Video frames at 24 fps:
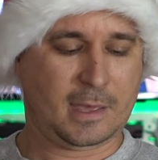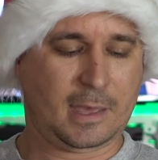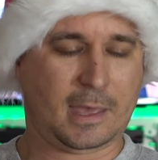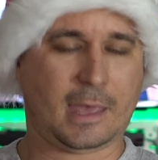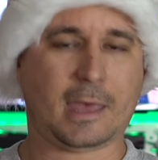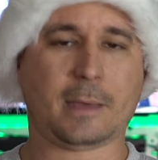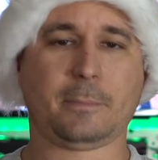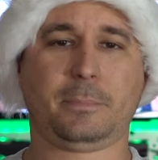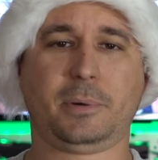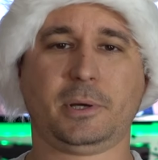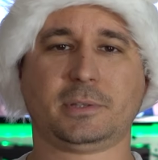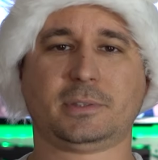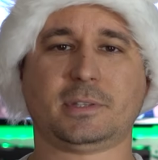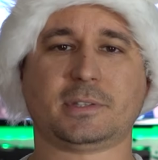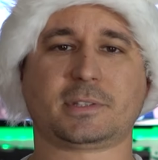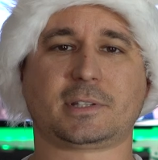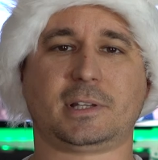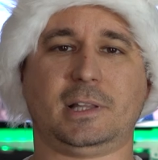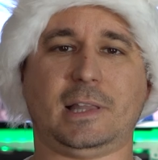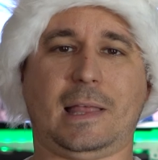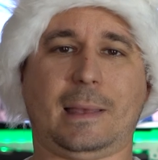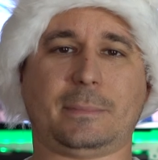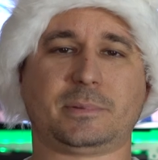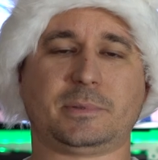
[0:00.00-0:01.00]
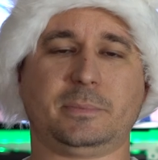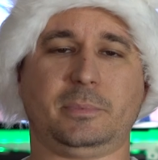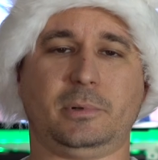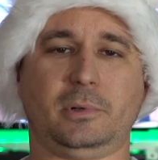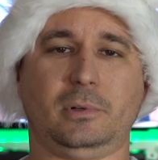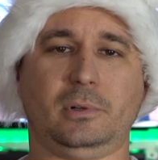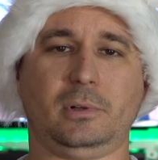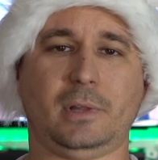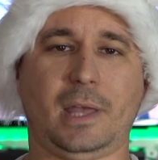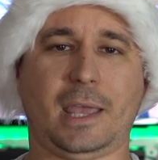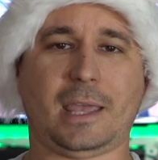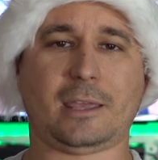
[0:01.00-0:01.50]
and put this
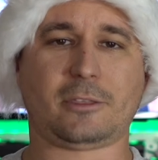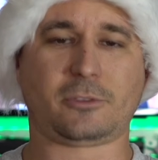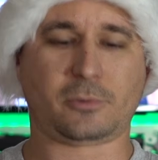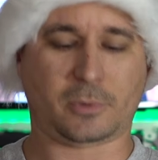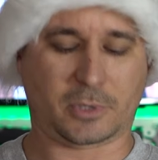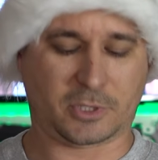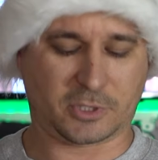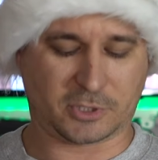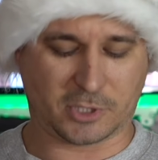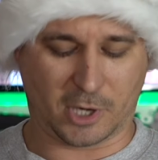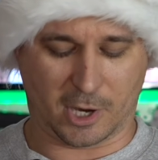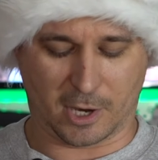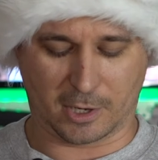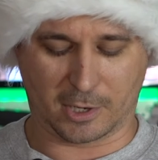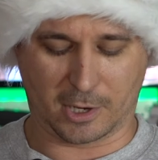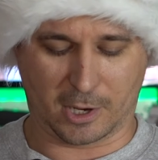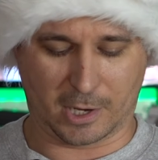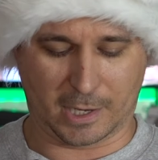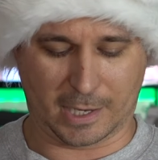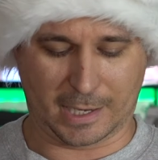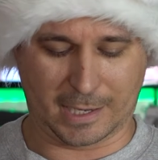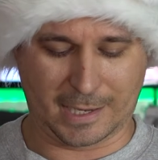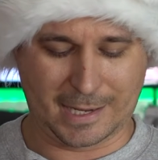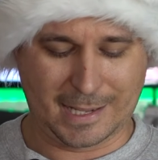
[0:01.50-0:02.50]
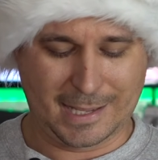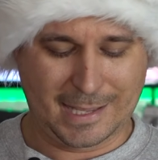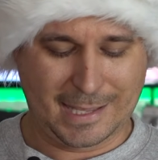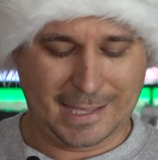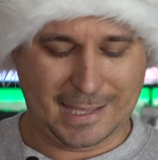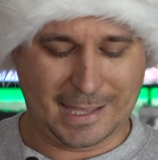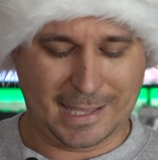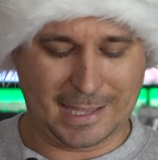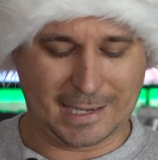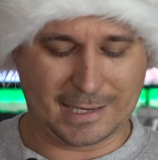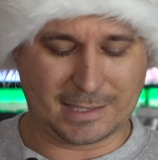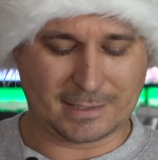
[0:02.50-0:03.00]
collapsible A3 stock on it.
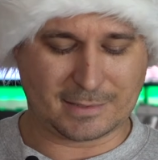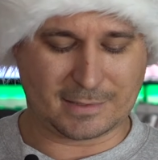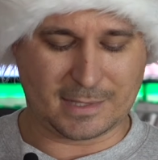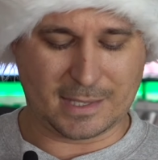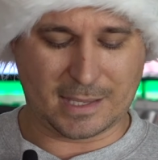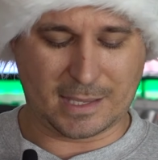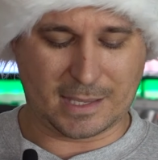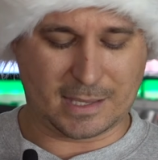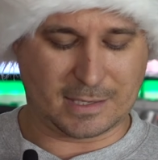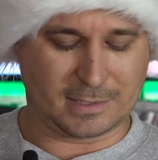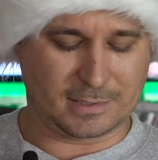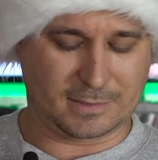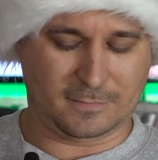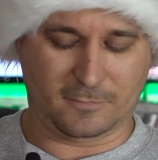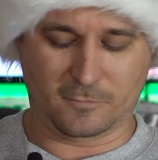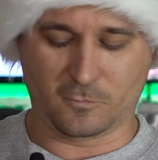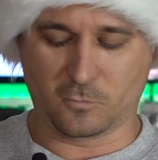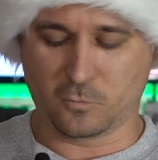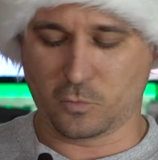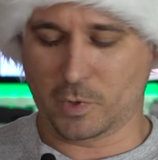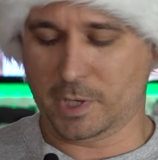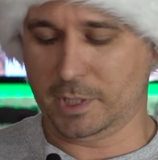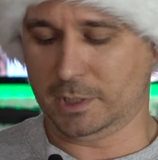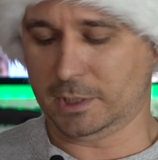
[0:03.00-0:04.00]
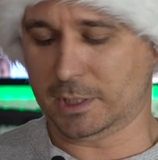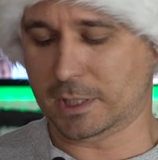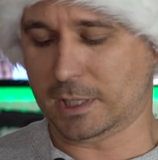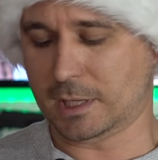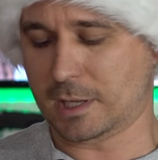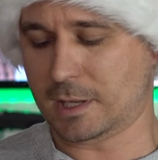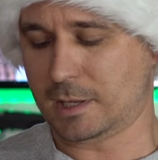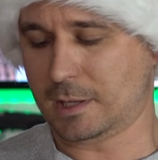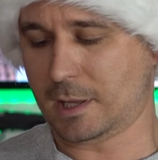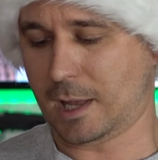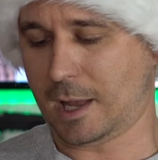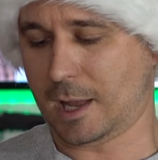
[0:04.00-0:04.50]
It is the
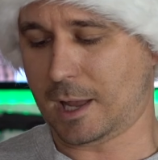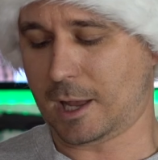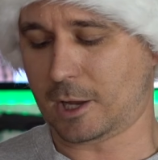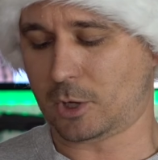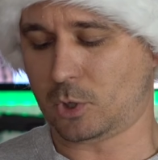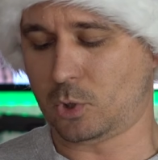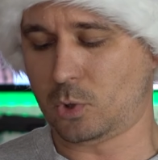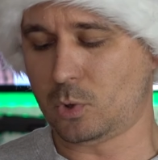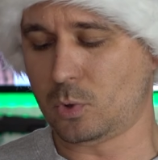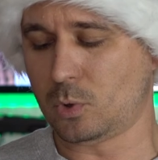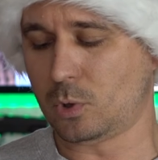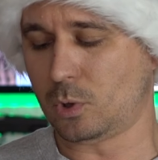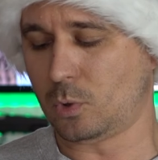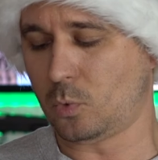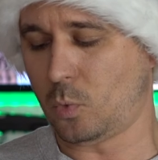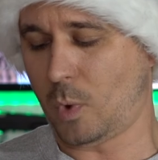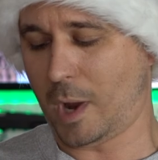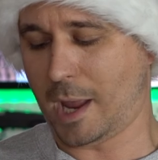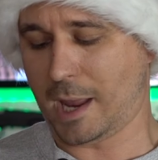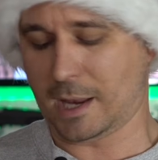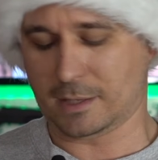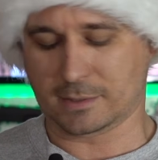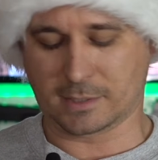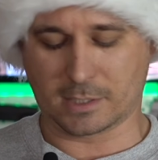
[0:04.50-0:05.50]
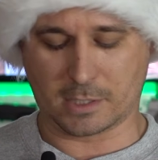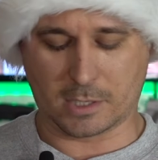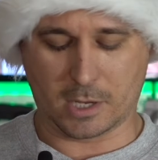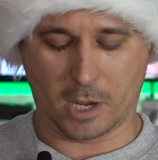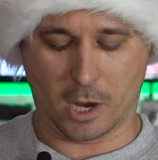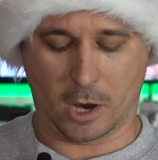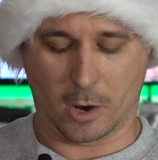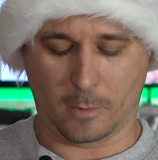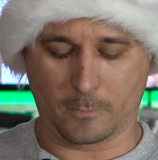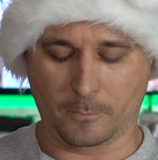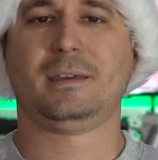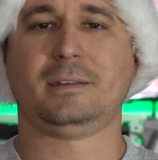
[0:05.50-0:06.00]
really cool way to
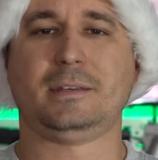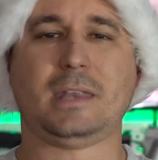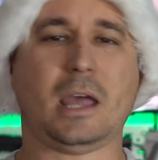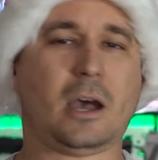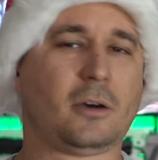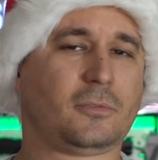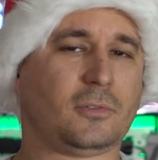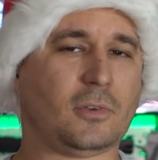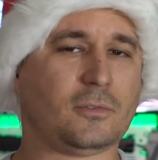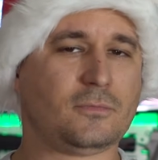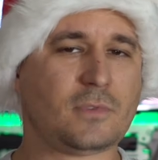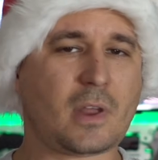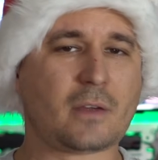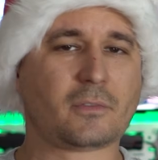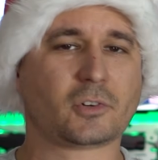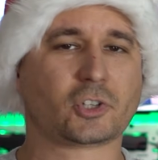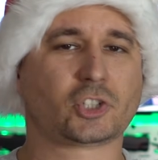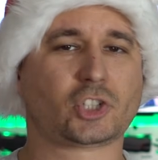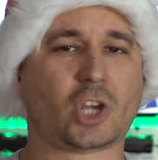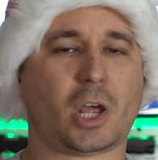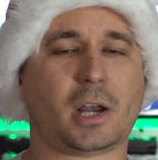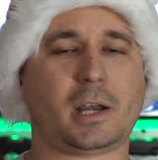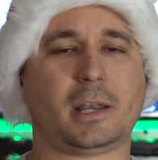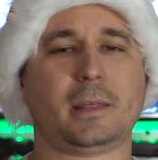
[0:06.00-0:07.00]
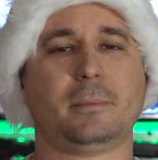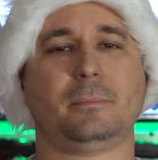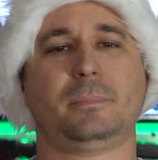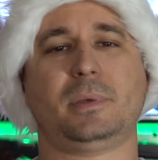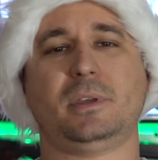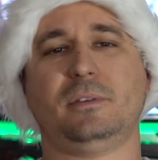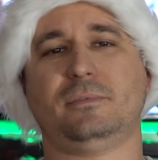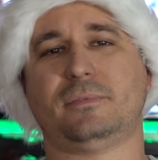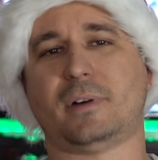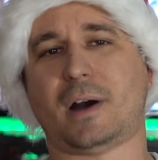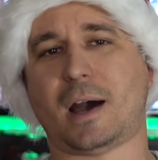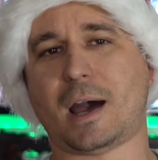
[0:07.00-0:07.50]
go. Now, if you've never shot an
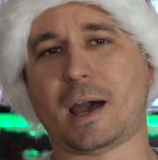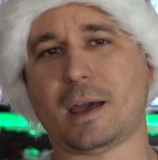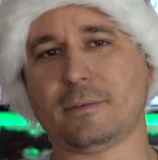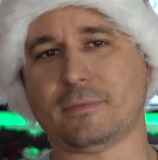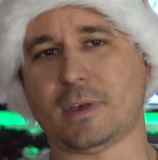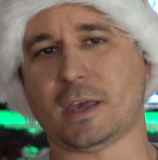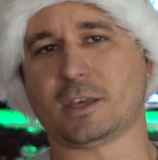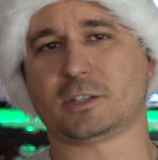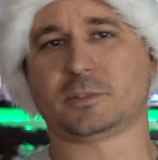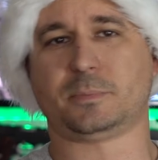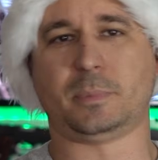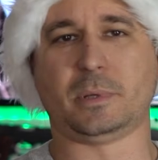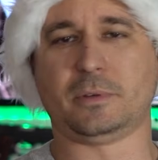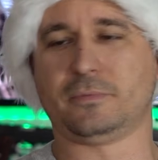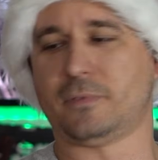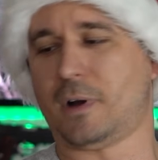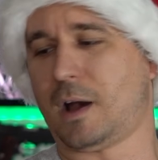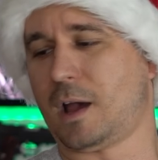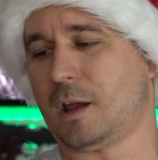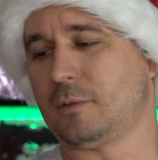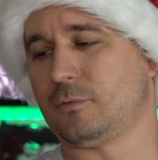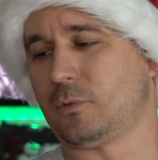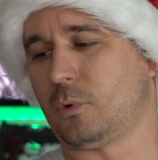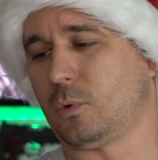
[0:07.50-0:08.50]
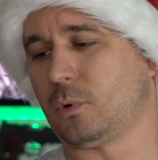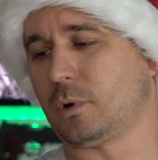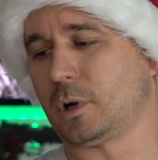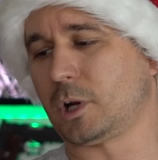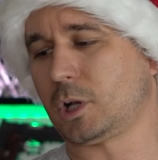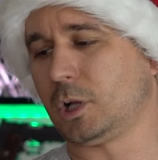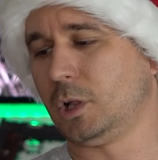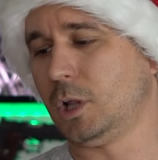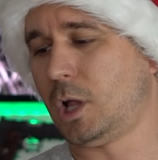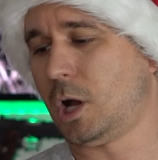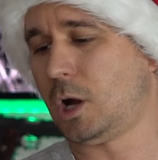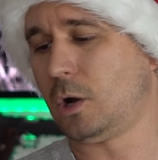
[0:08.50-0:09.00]
MP5, SP5, or a
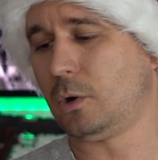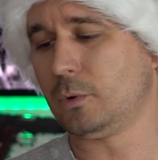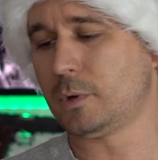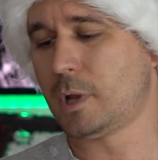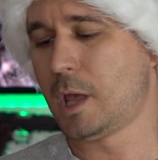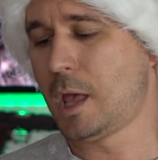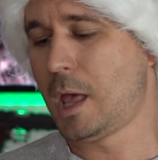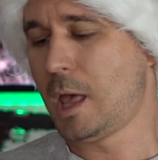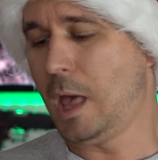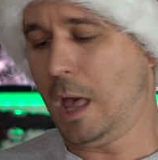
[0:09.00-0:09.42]
clone,